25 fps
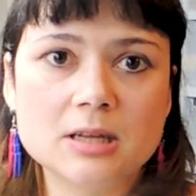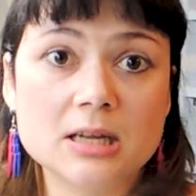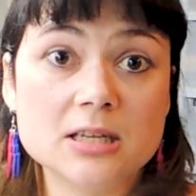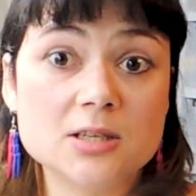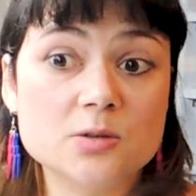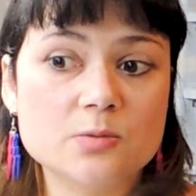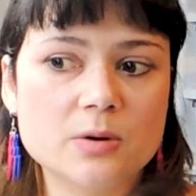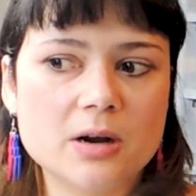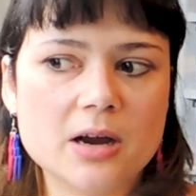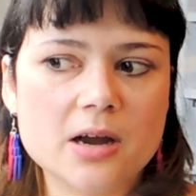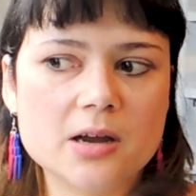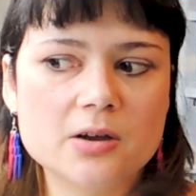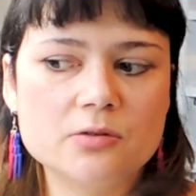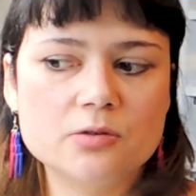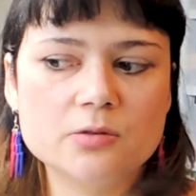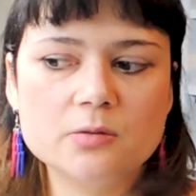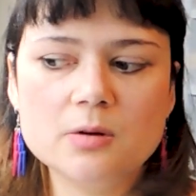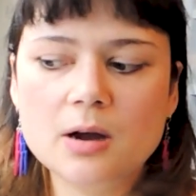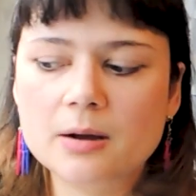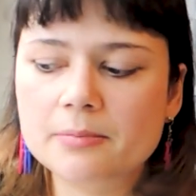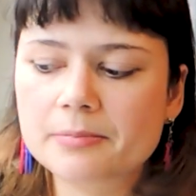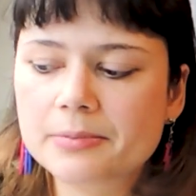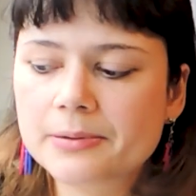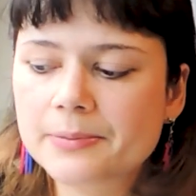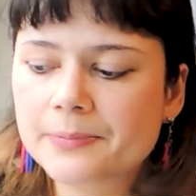That's where I
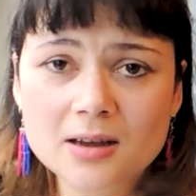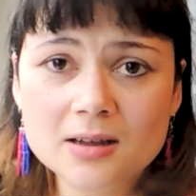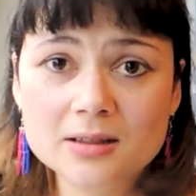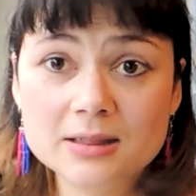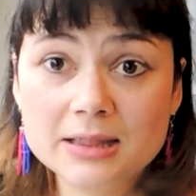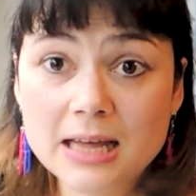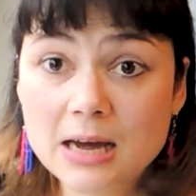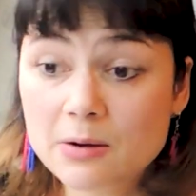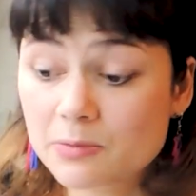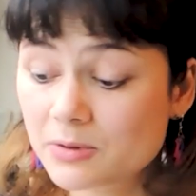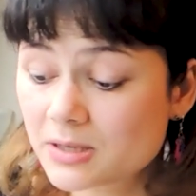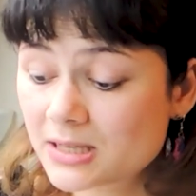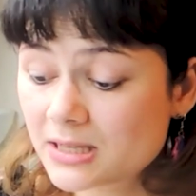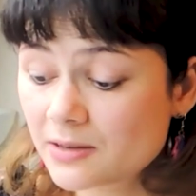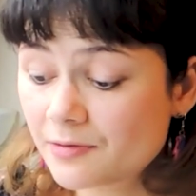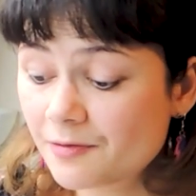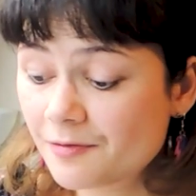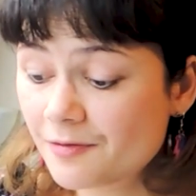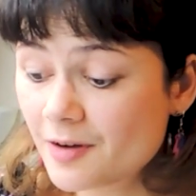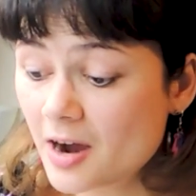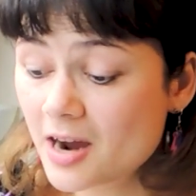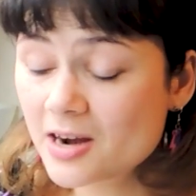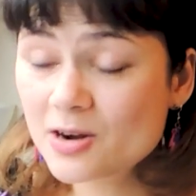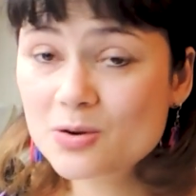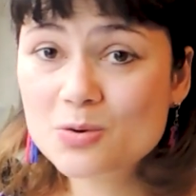grew up. That was the
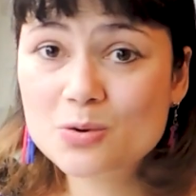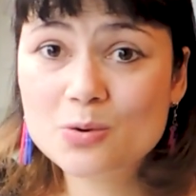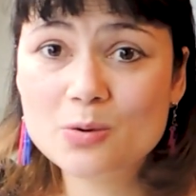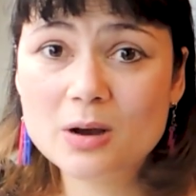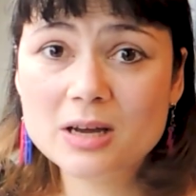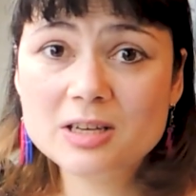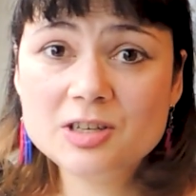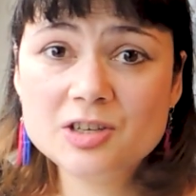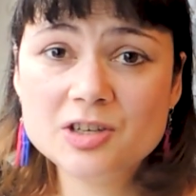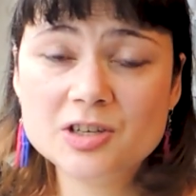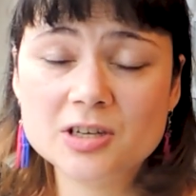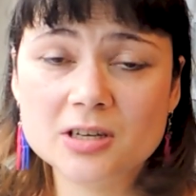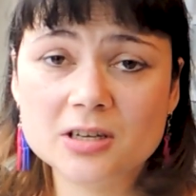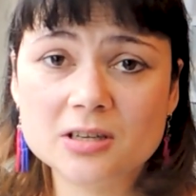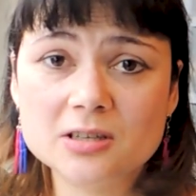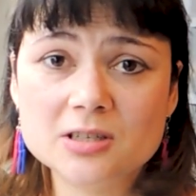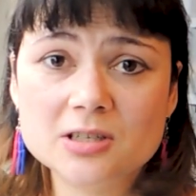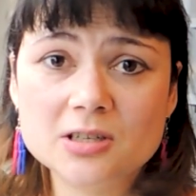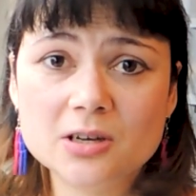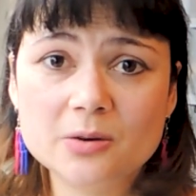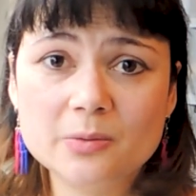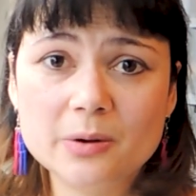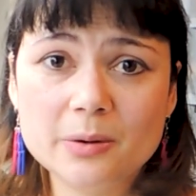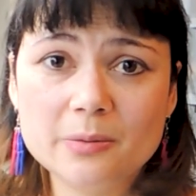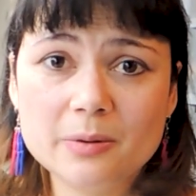final question.
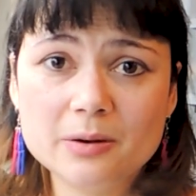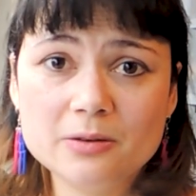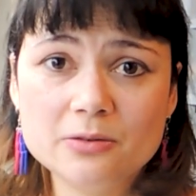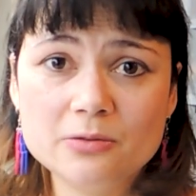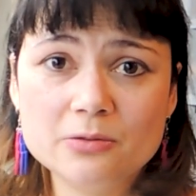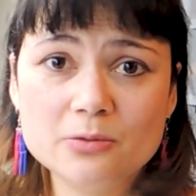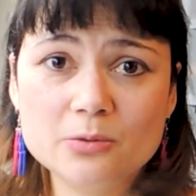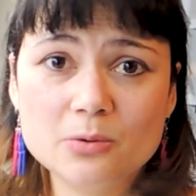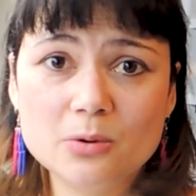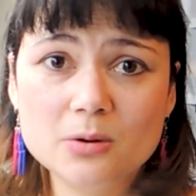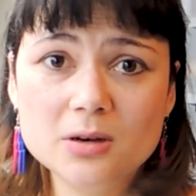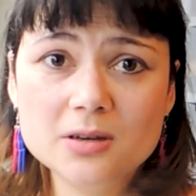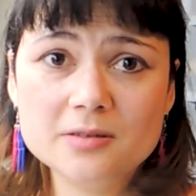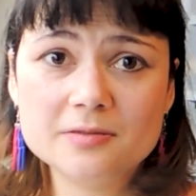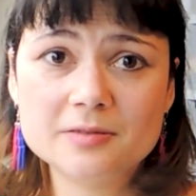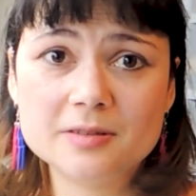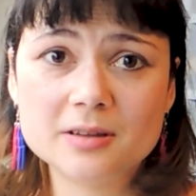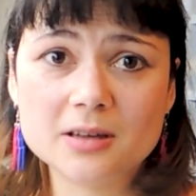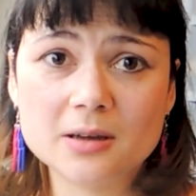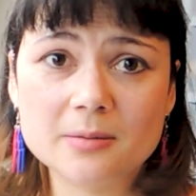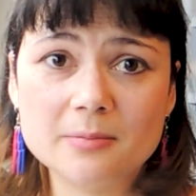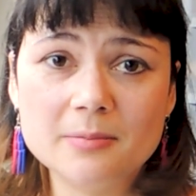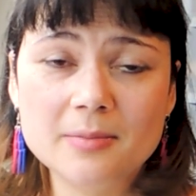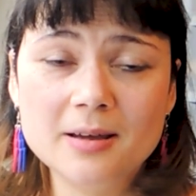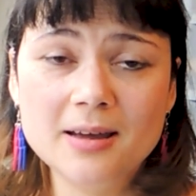So we went through all of
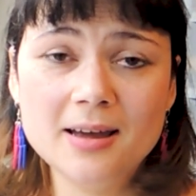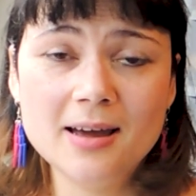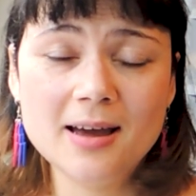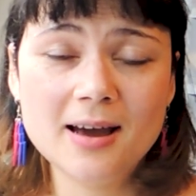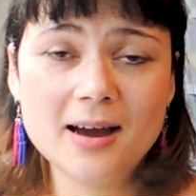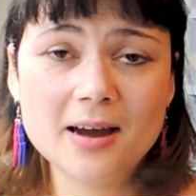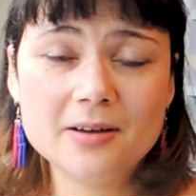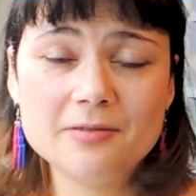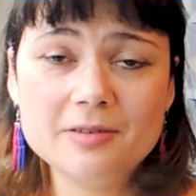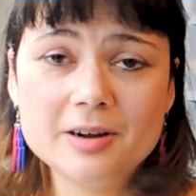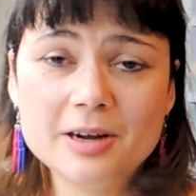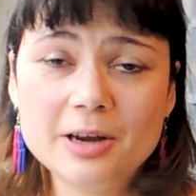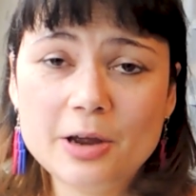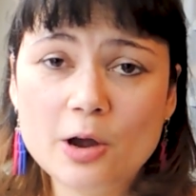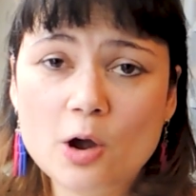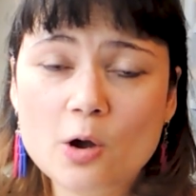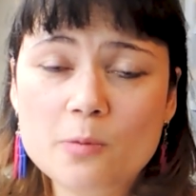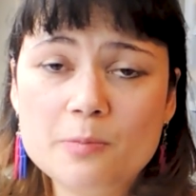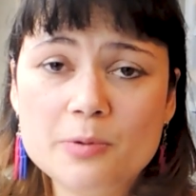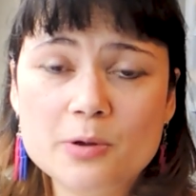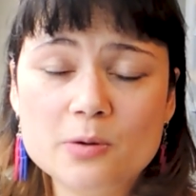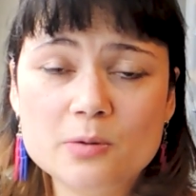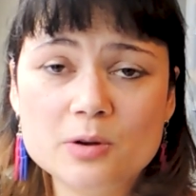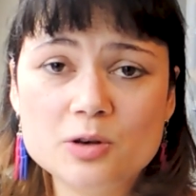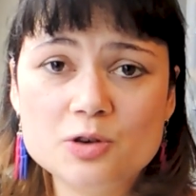them. I really
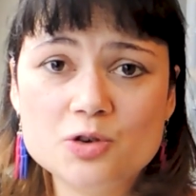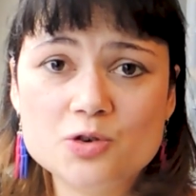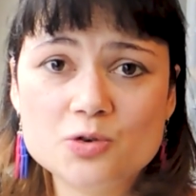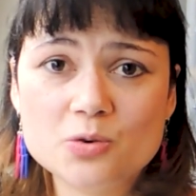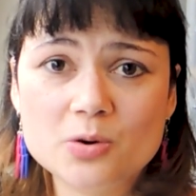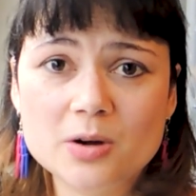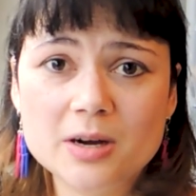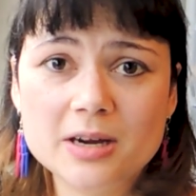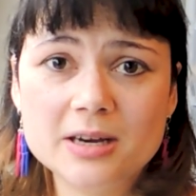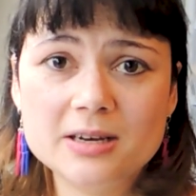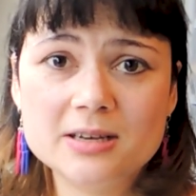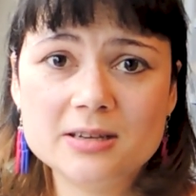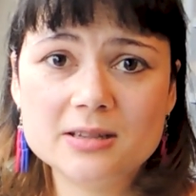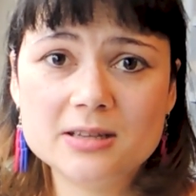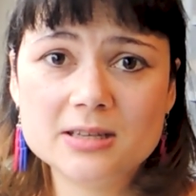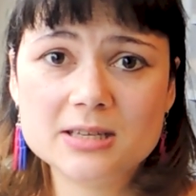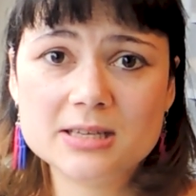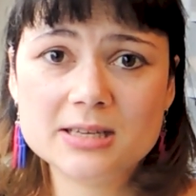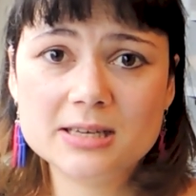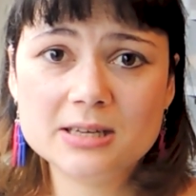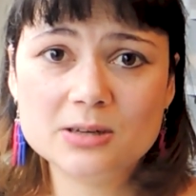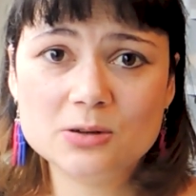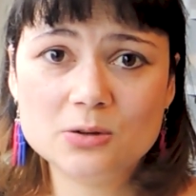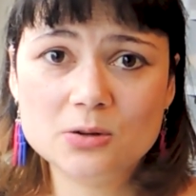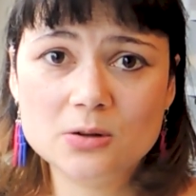hope you enjoyed
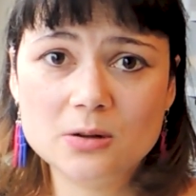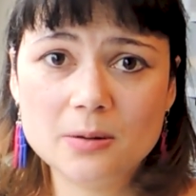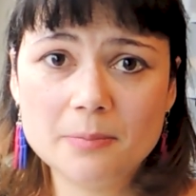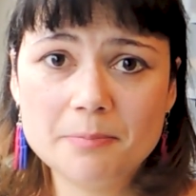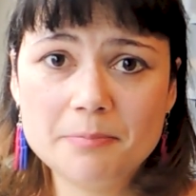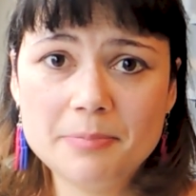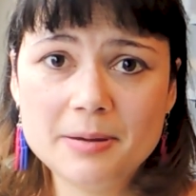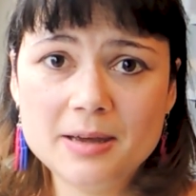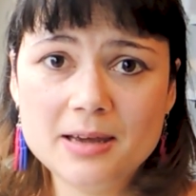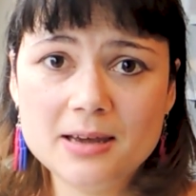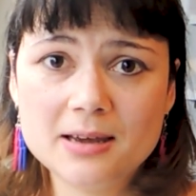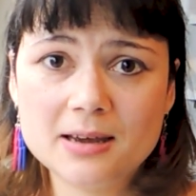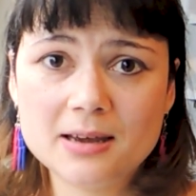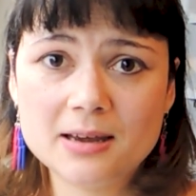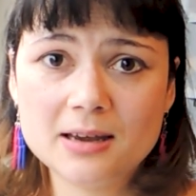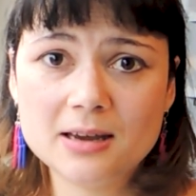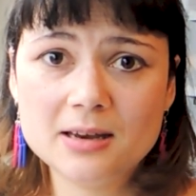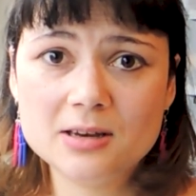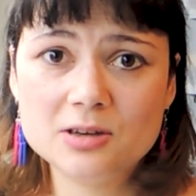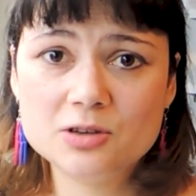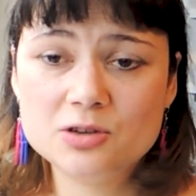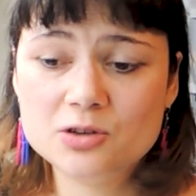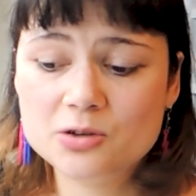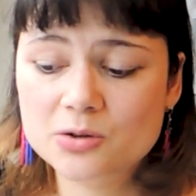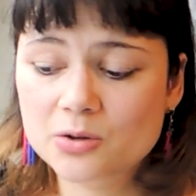this little peek
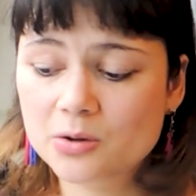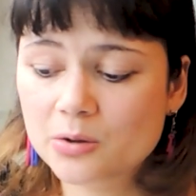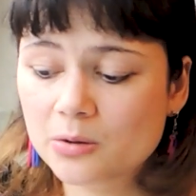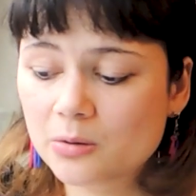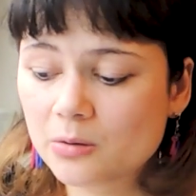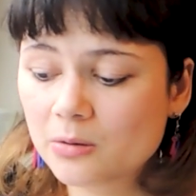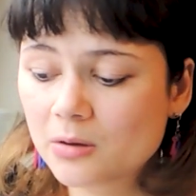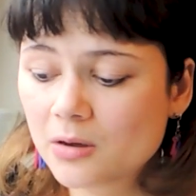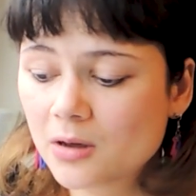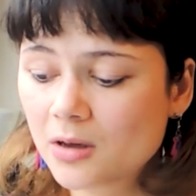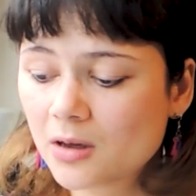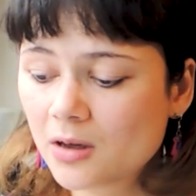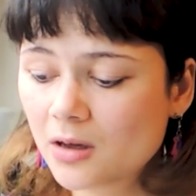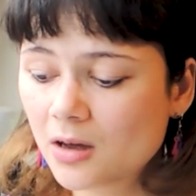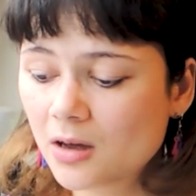into,